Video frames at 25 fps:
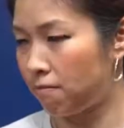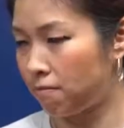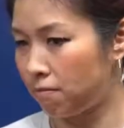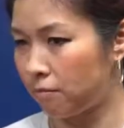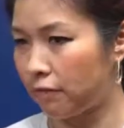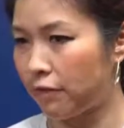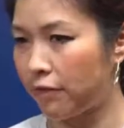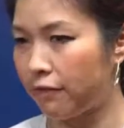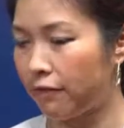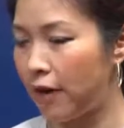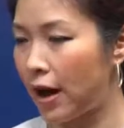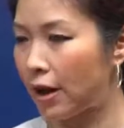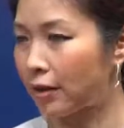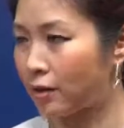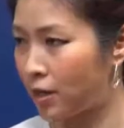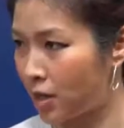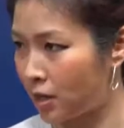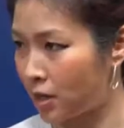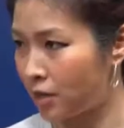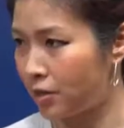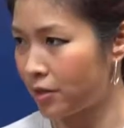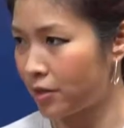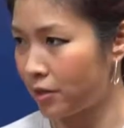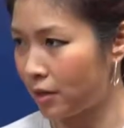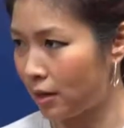
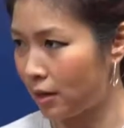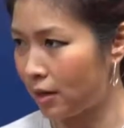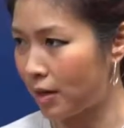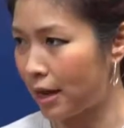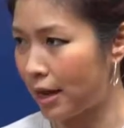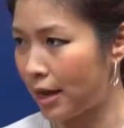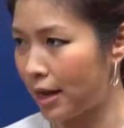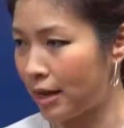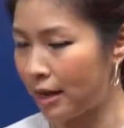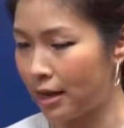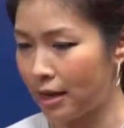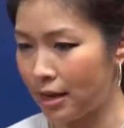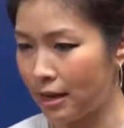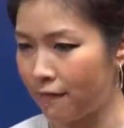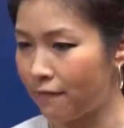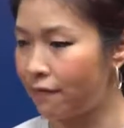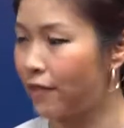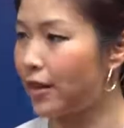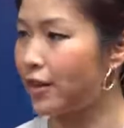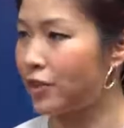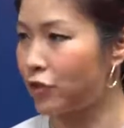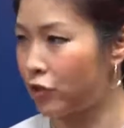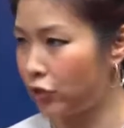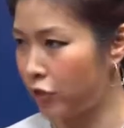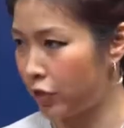founders, like
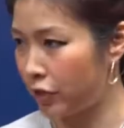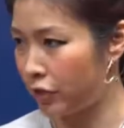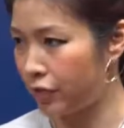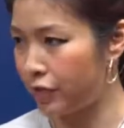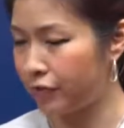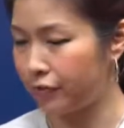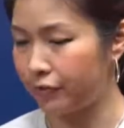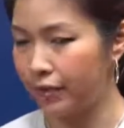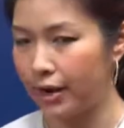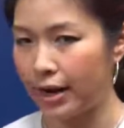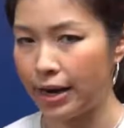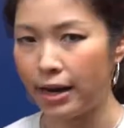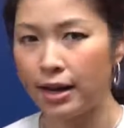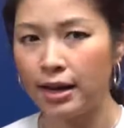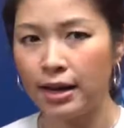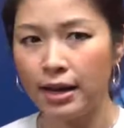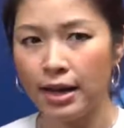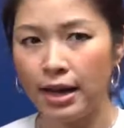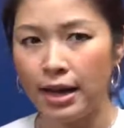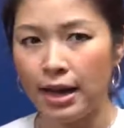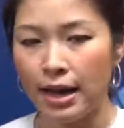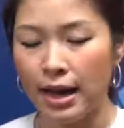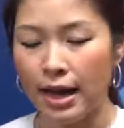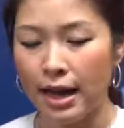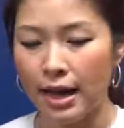investors, right?
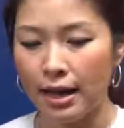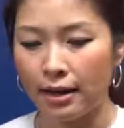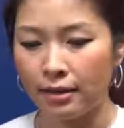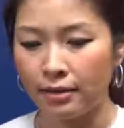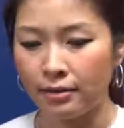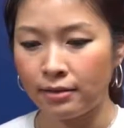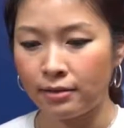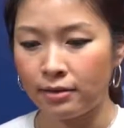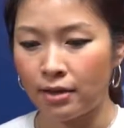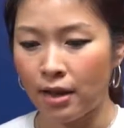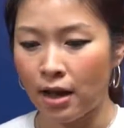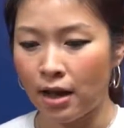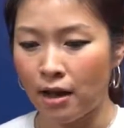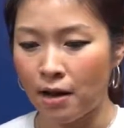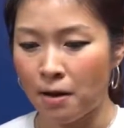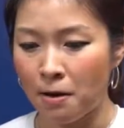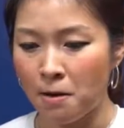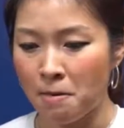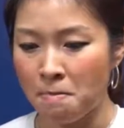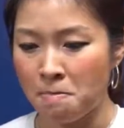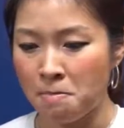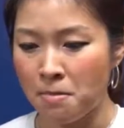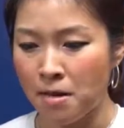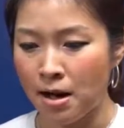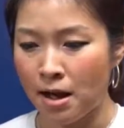And
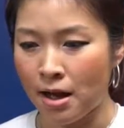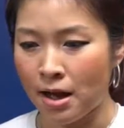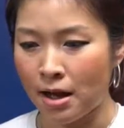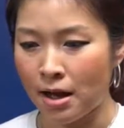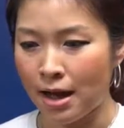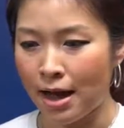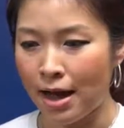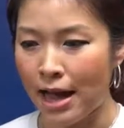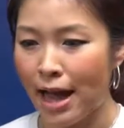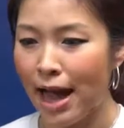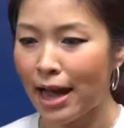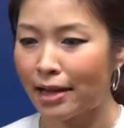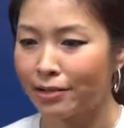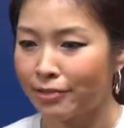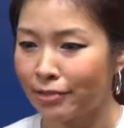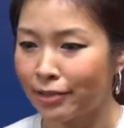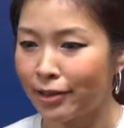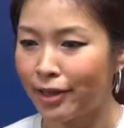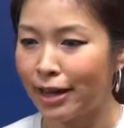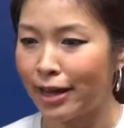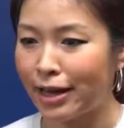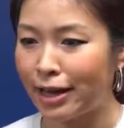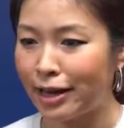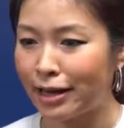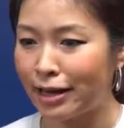I had
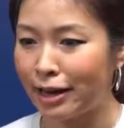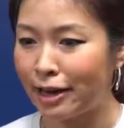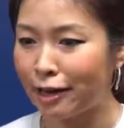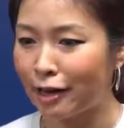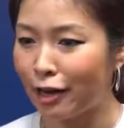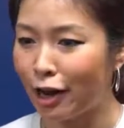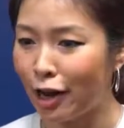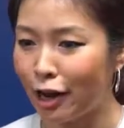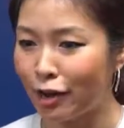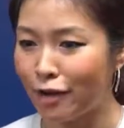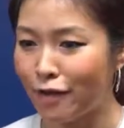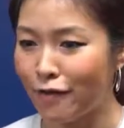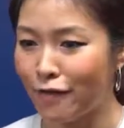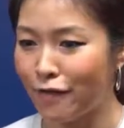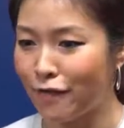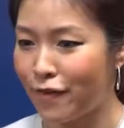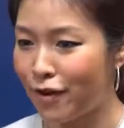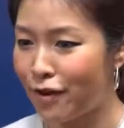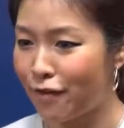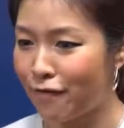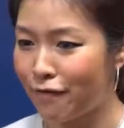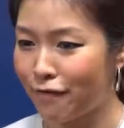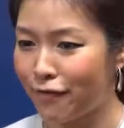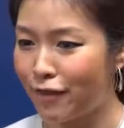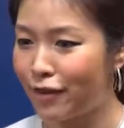like a lot of
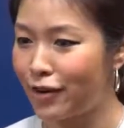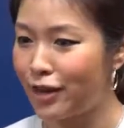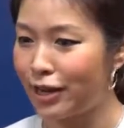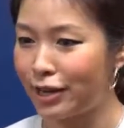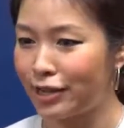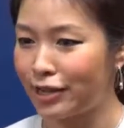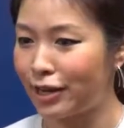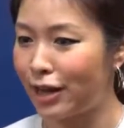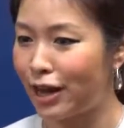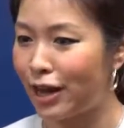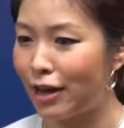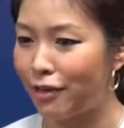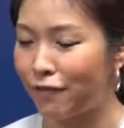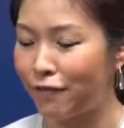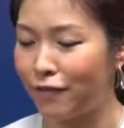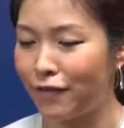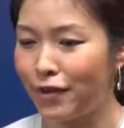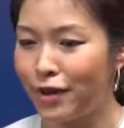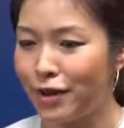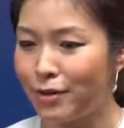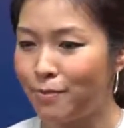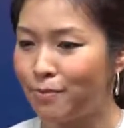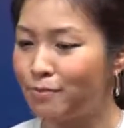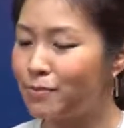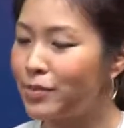very tough
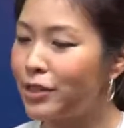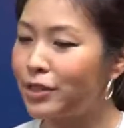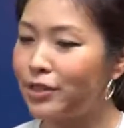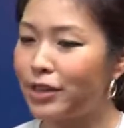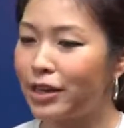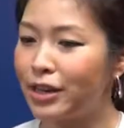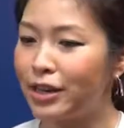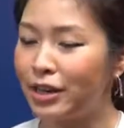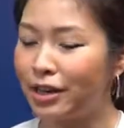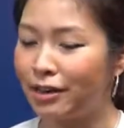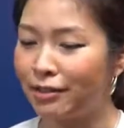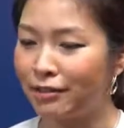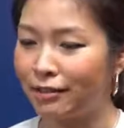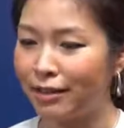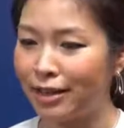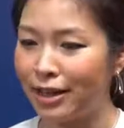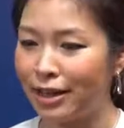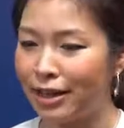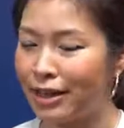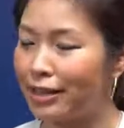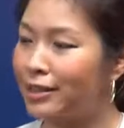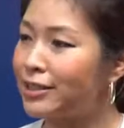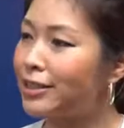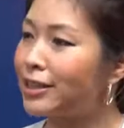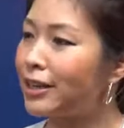meeting, like
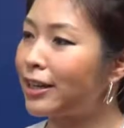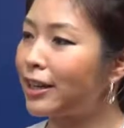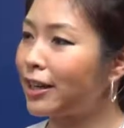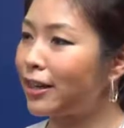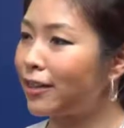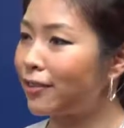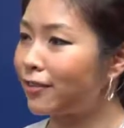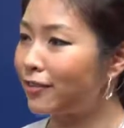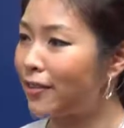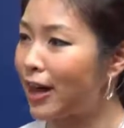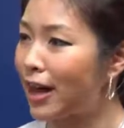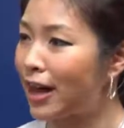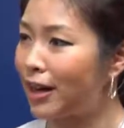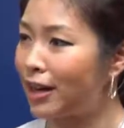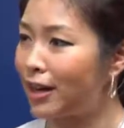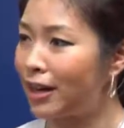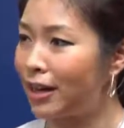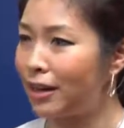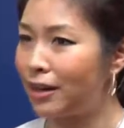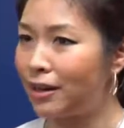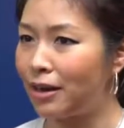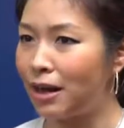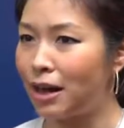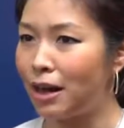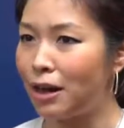in Silicon Valley.
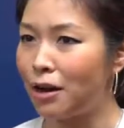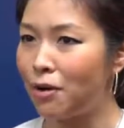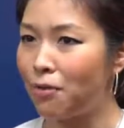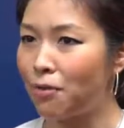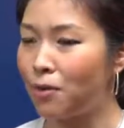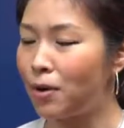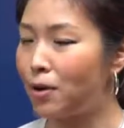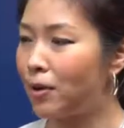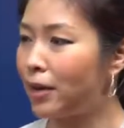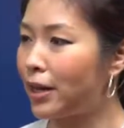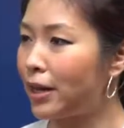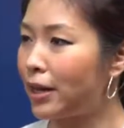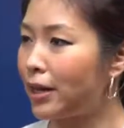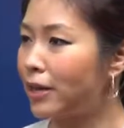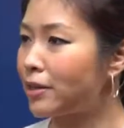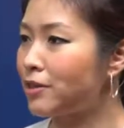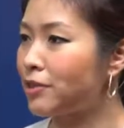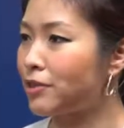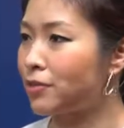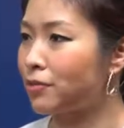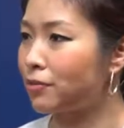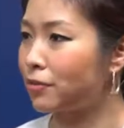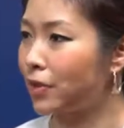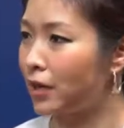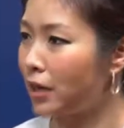Like it's
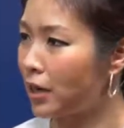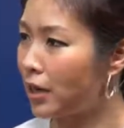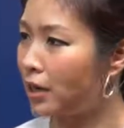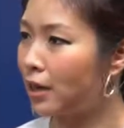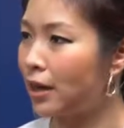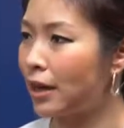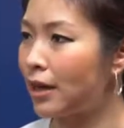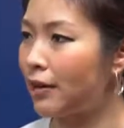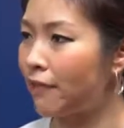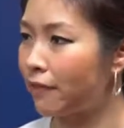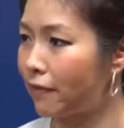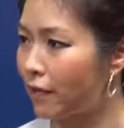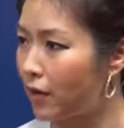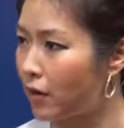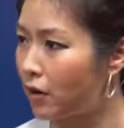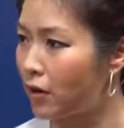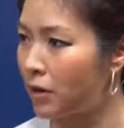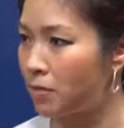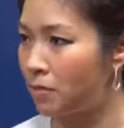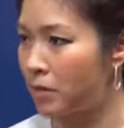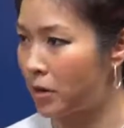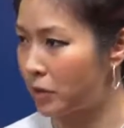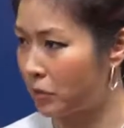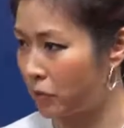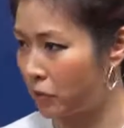really like very
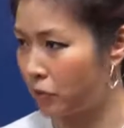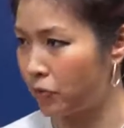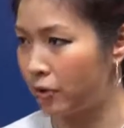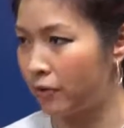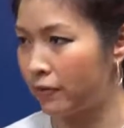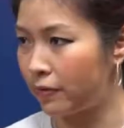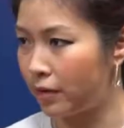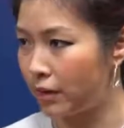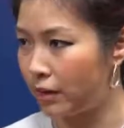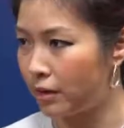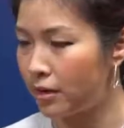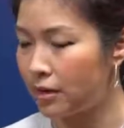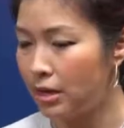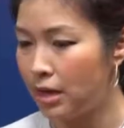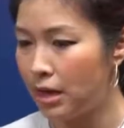male driven,